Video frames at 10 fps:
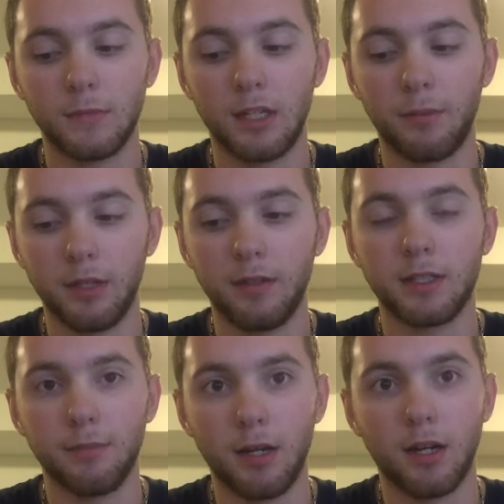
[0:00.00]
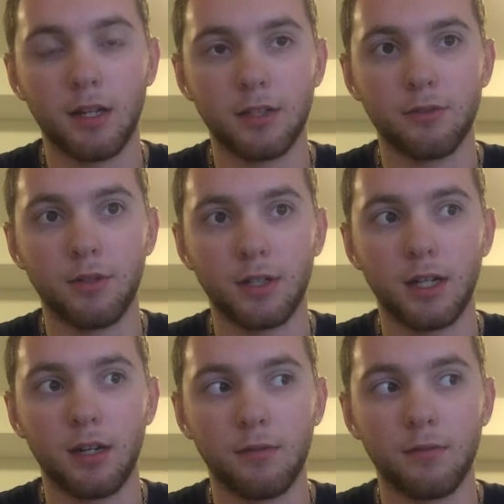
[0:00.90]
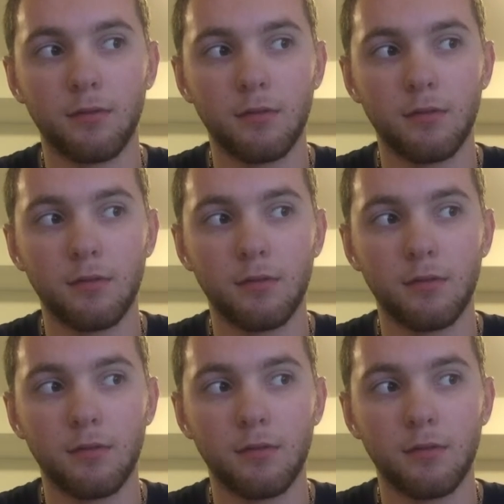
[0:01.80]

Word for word: and I believe that's about it. That's all I got.